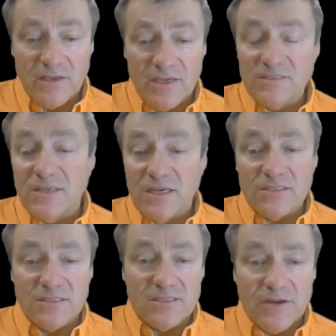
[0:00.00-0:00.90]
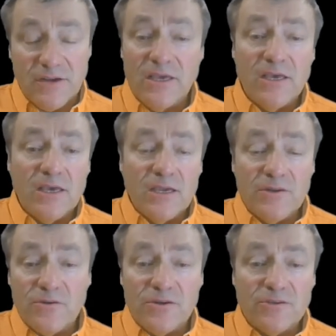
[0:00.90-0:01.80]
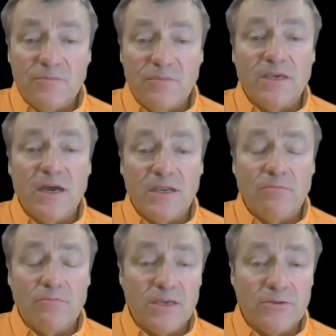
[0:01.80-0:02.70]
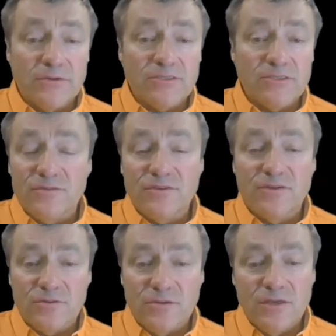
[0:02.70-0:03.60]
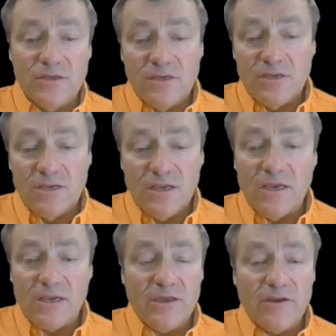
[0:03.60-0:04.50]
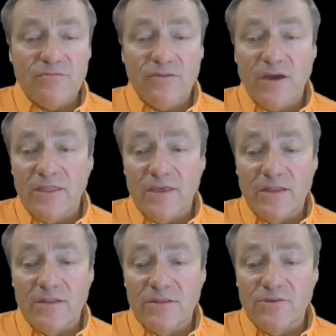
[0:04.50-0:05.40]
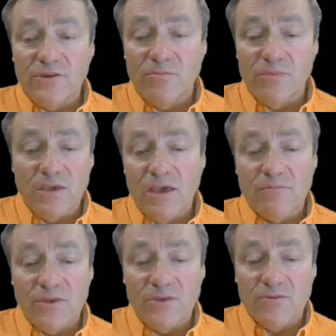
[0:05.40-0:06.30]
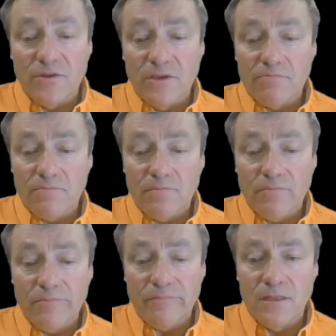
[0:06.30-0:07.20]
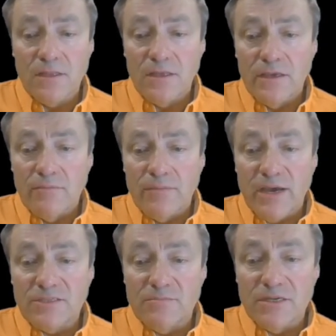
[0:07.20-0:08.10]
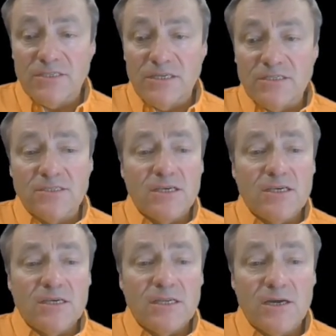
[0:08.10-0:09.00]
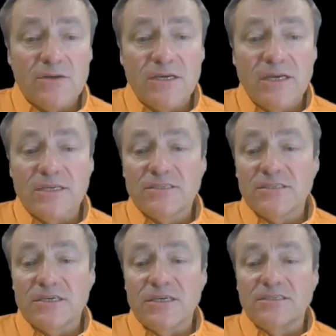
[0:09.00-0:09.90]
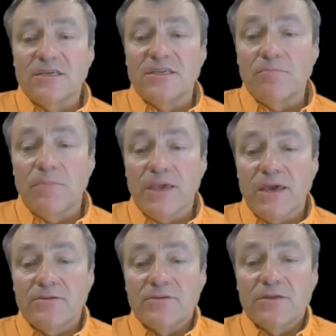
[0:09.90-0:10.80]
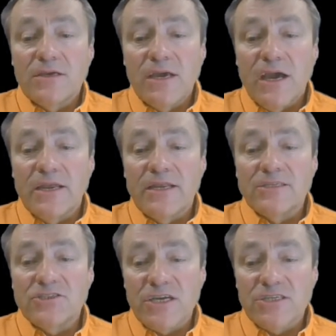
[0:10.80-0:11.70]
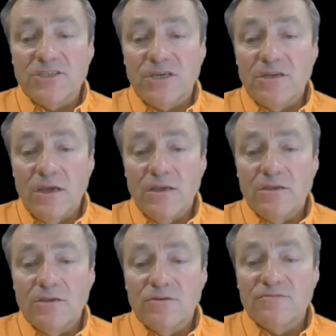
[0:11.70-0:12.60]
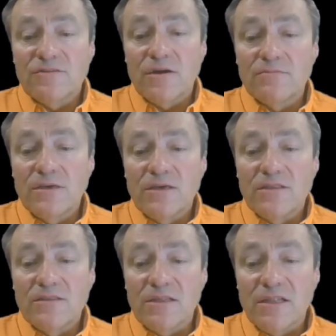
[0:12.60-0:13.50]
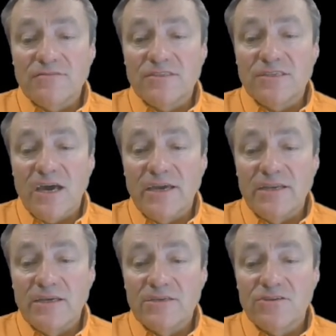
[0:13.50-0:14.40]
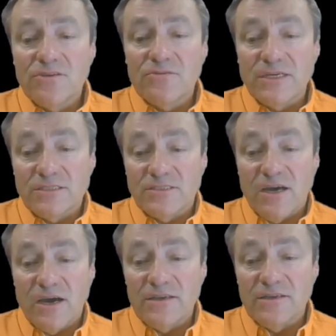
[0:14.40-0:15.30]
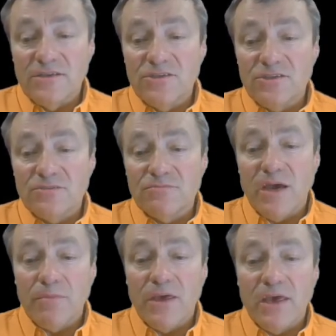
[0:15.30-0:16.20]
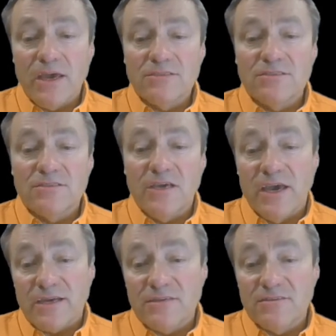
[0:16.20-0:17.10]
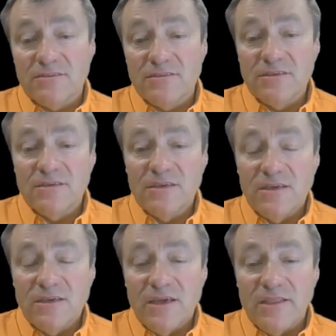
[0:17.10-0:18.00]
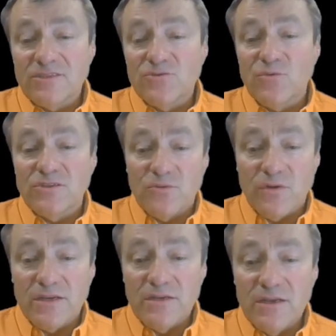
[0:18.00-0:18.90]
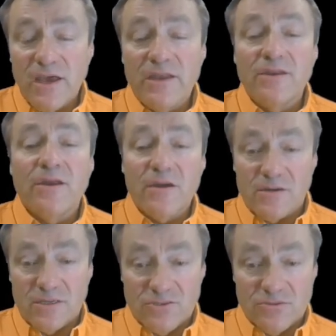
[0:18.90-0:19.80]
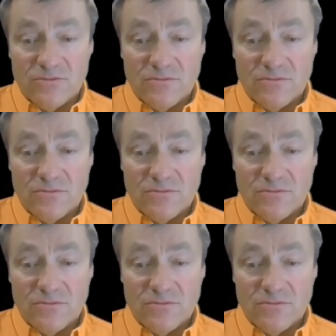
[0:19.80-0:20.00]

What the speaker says: It's necessary in order to be unambiguous. If you don't clarify, then there can be ambiguity. Back to business. Now, it's easy to pick out an injection from the left side to the right side. You just map x to x. And that's one-to-one and not onto.